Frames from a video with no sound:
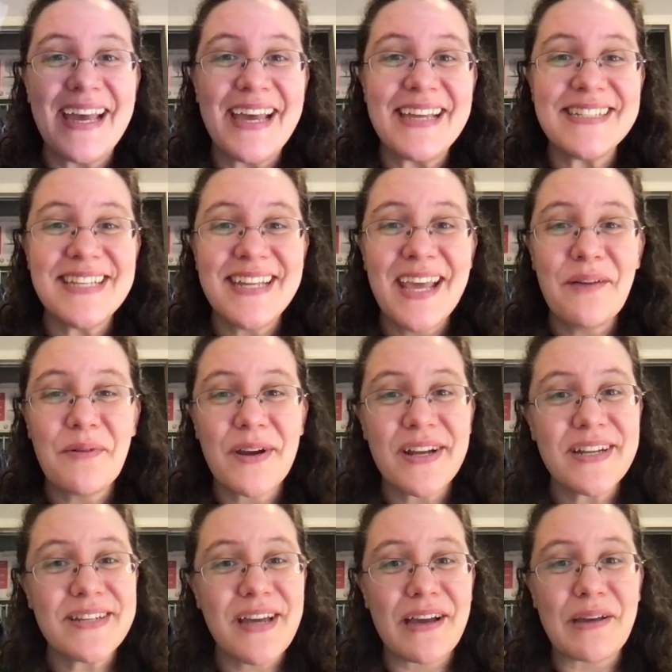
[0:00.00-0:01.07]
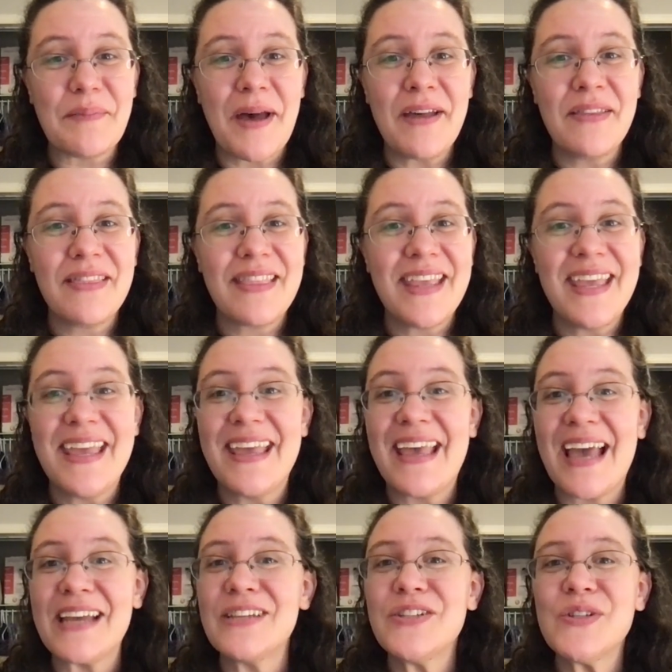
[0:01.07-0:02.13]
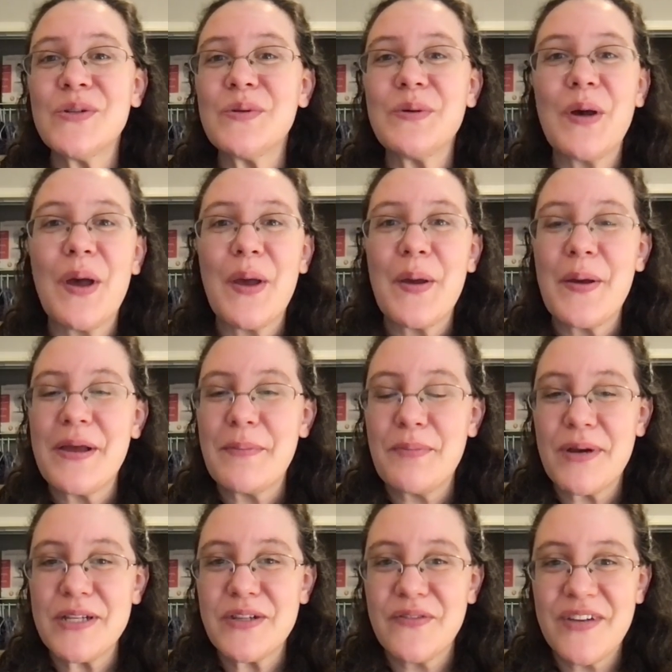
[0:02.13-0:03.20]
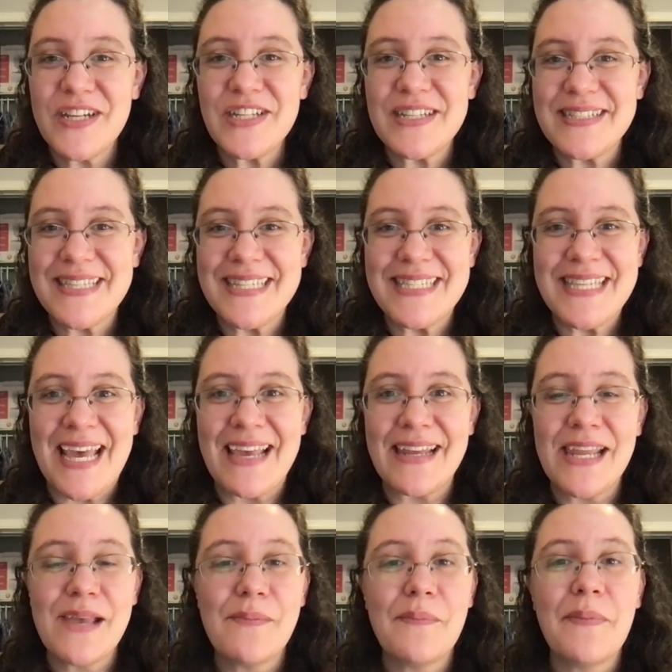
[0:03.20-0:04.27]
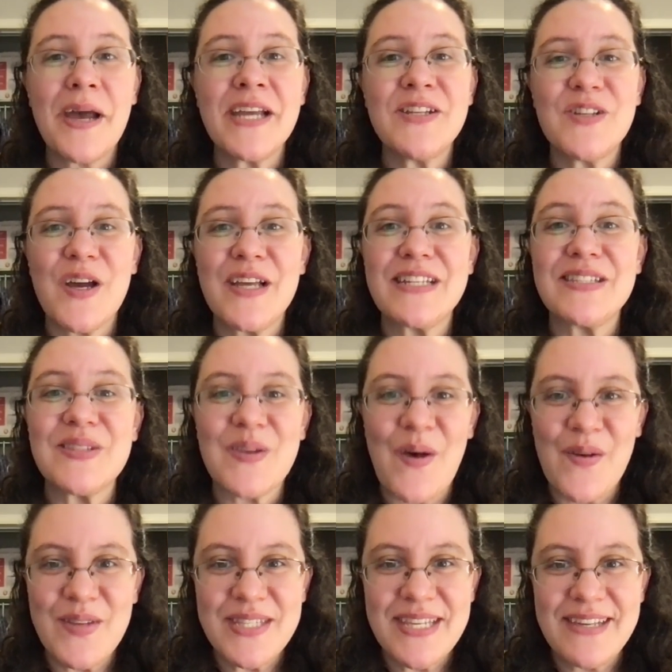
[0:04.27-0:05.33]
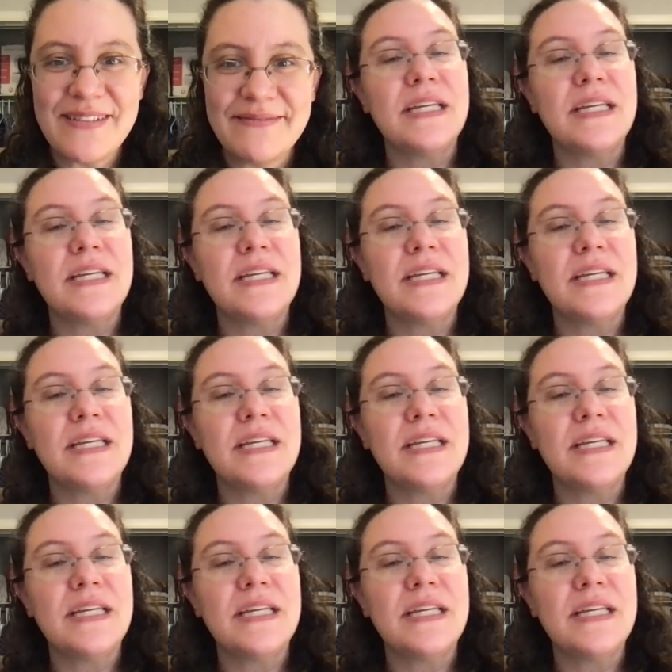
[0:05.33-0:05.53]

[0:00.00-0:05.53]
And today we're going to talk about the Kaiju Preservation Society by John Scalzi.